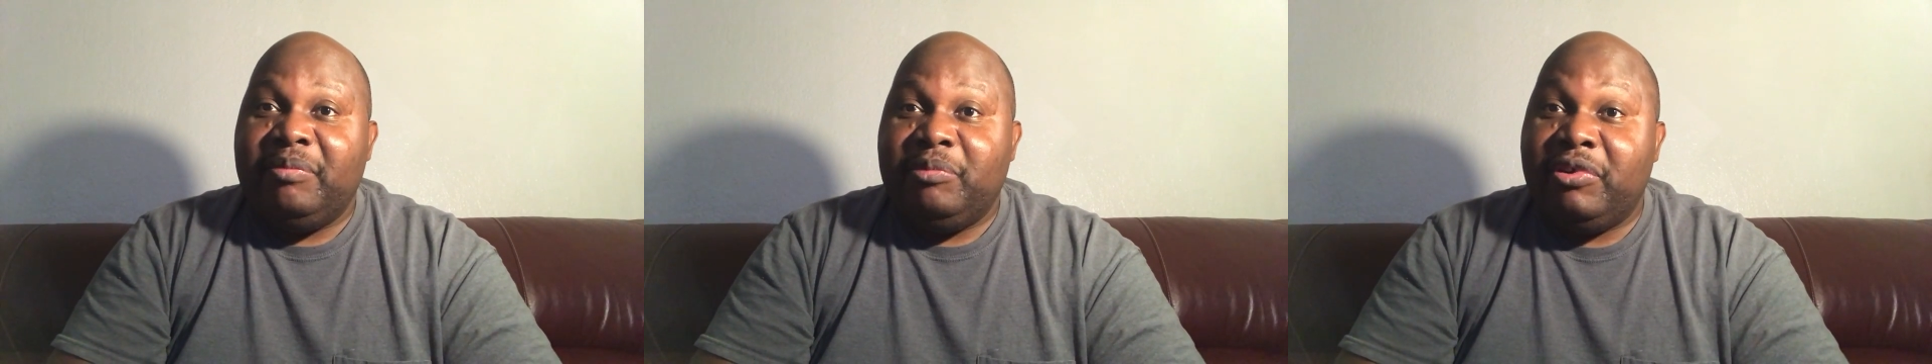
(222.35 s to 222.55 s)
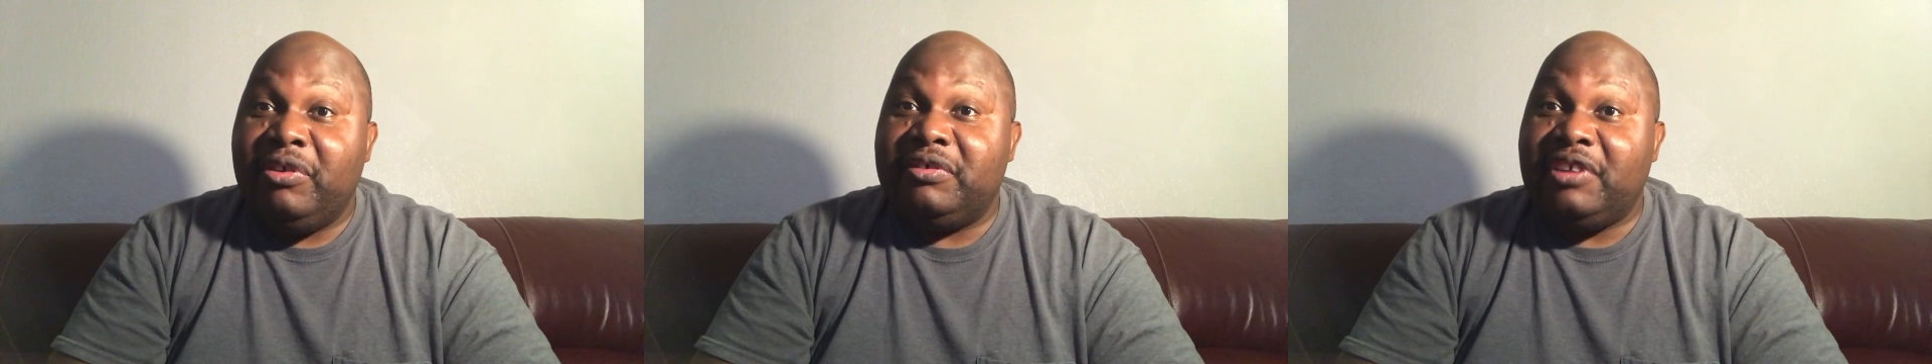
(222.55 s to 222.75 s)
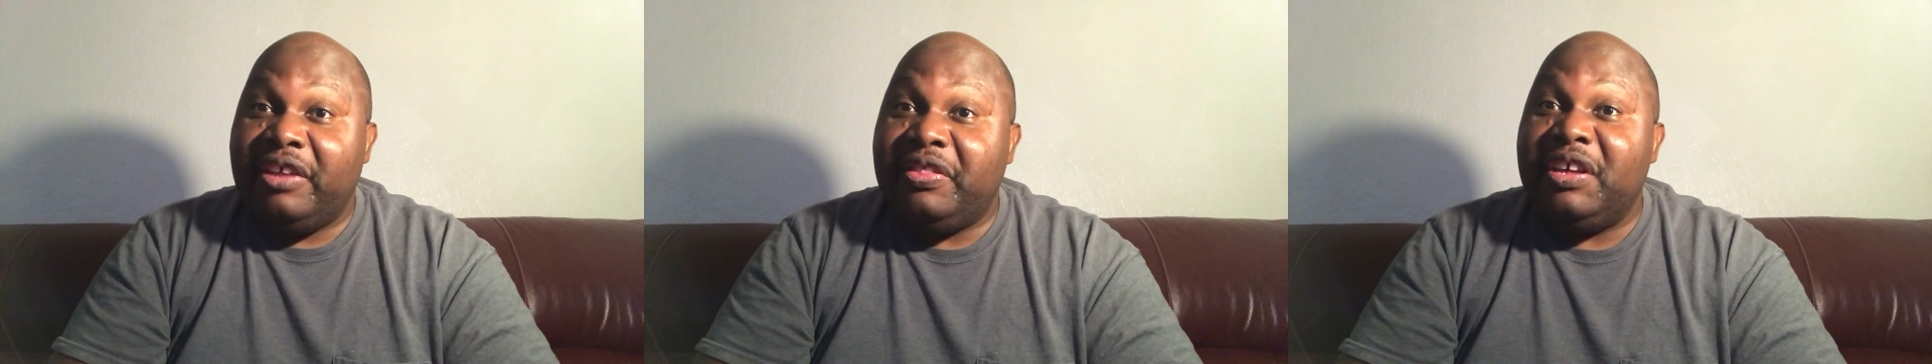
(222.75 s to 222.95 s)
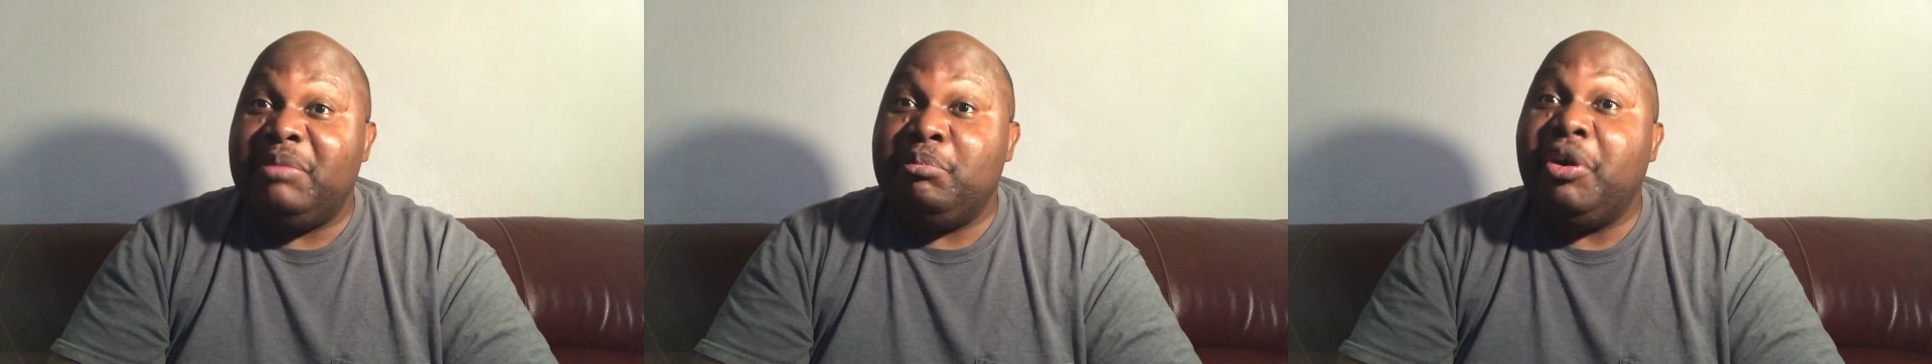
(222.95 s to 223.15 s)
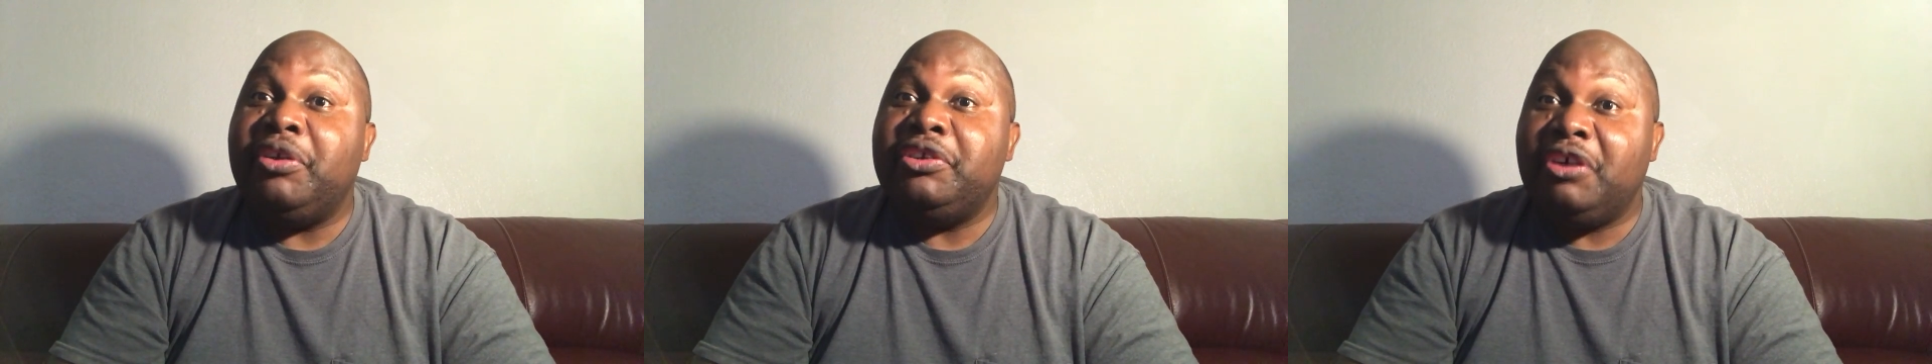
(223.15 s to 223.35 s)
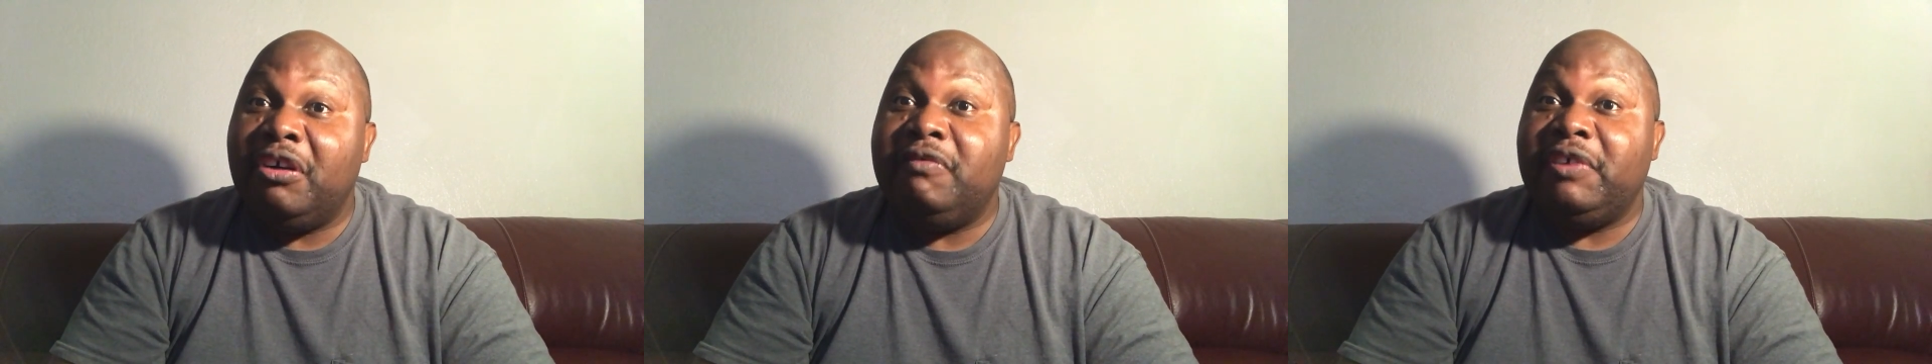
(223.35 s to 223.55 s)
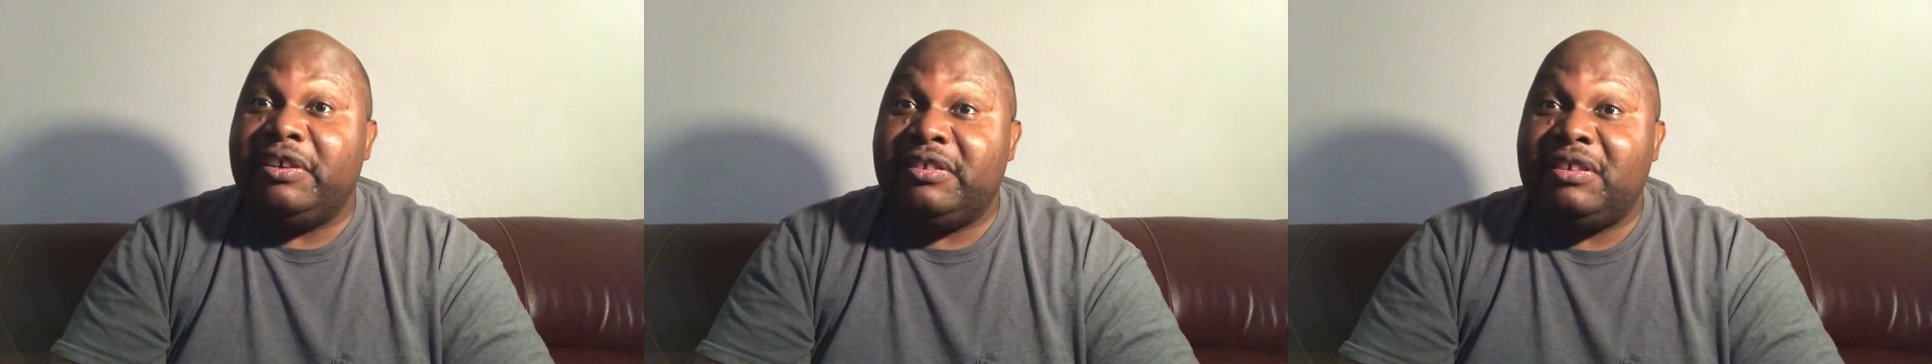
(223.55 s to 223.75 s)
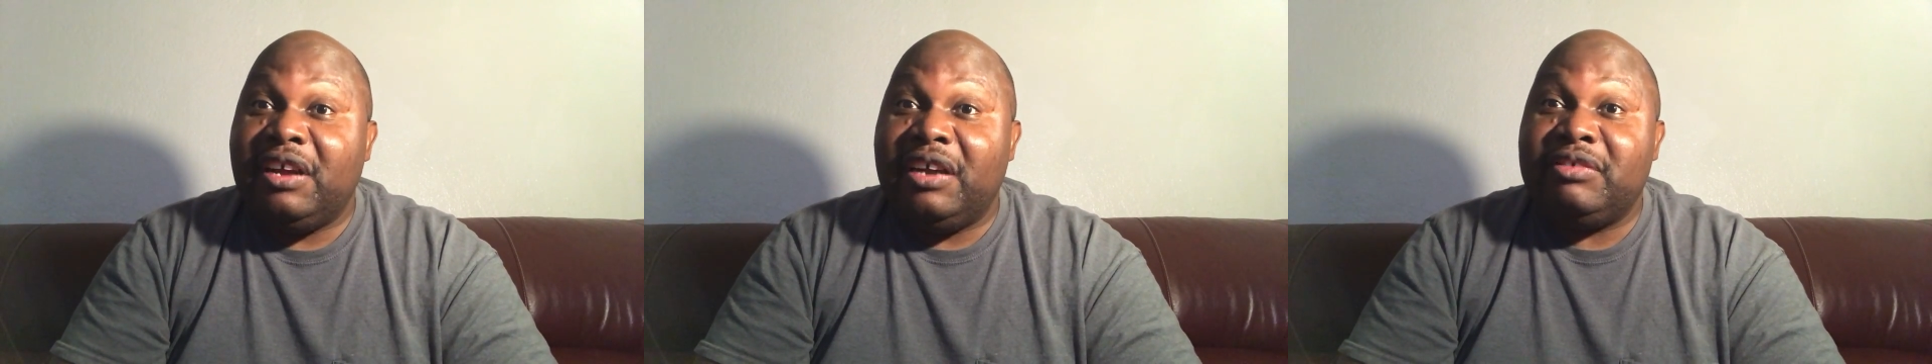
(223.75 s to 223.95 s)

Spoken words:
Because I think Moldova